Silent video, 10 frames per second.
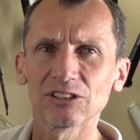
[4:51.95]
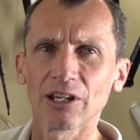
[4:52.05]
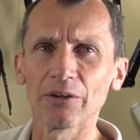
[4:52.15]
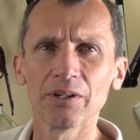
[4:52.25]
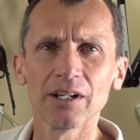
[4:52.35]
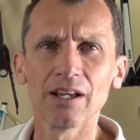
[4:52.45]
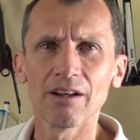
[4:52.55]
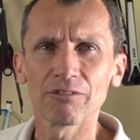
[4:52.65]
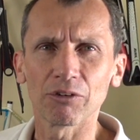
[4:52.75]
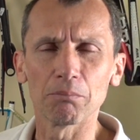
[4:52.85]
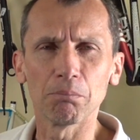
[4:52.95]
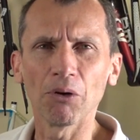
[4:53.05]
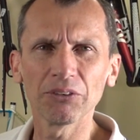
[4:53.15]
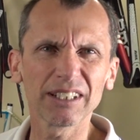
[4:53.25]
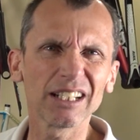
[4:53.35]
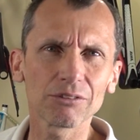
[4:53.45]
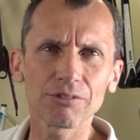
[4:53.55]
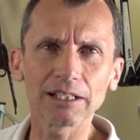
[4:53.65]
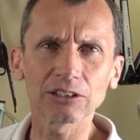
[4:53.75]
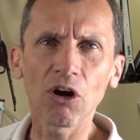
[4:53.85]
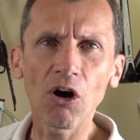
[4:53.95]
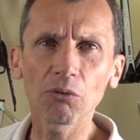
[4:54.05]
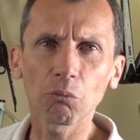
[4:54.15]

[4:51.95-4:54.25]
So, for a bonded interface, hot,